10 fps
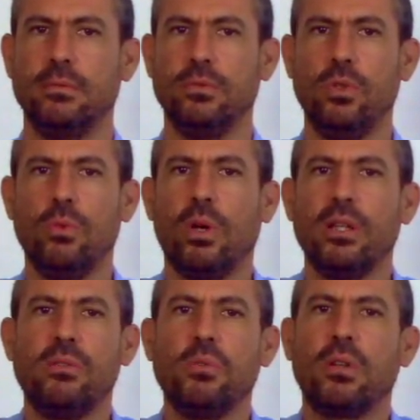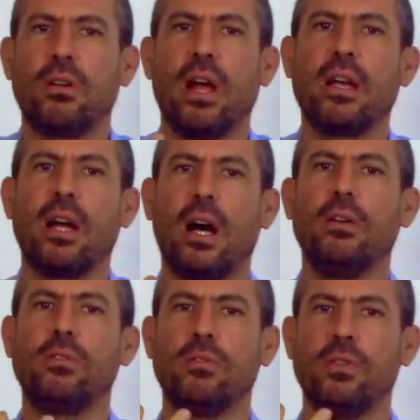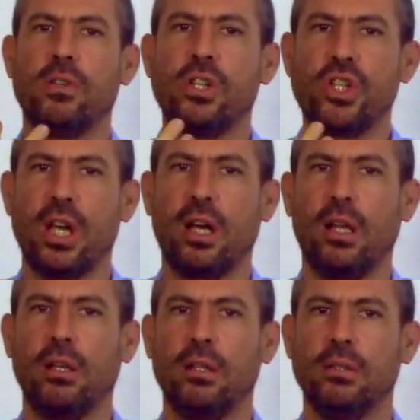You want to crack out of your shell.